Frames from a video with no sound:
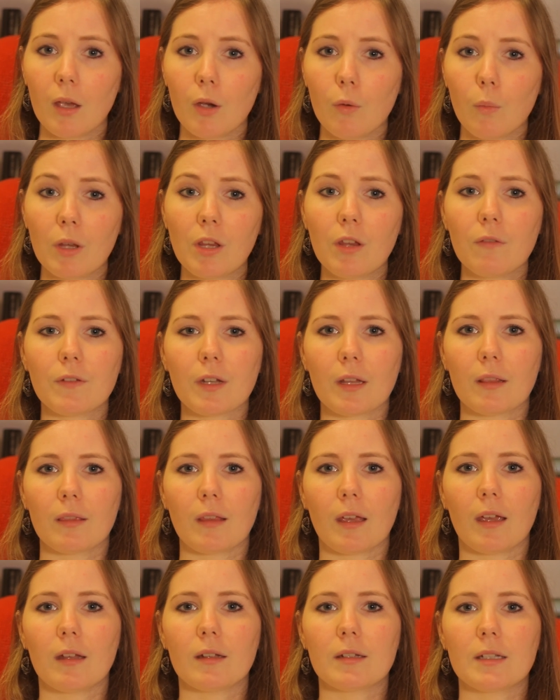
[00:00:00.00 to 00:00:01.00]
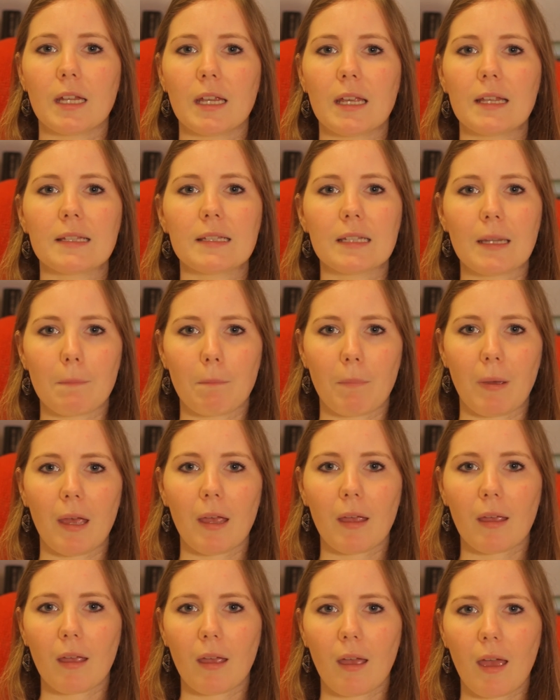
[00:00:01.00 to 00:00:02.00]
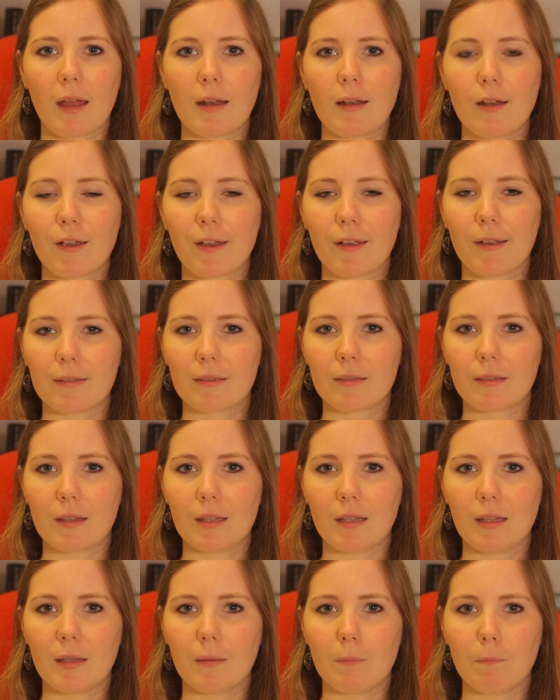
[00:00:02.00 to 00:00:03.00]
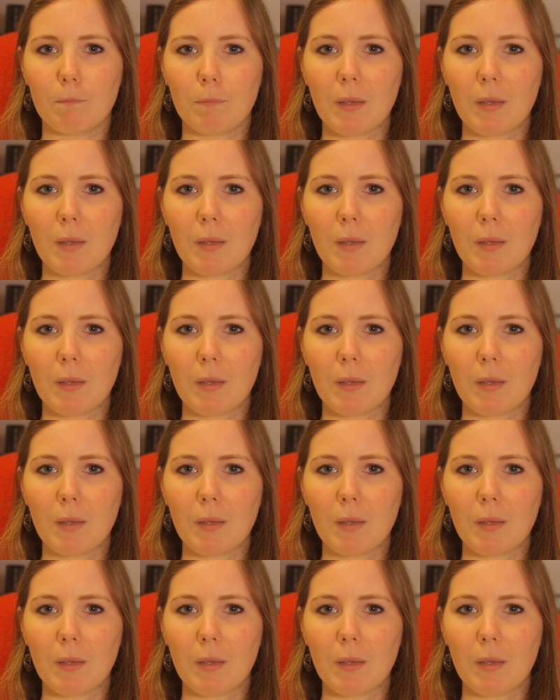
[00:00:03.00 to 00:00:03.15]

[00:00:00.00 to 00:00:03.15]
When you've done that, take a step back and look at the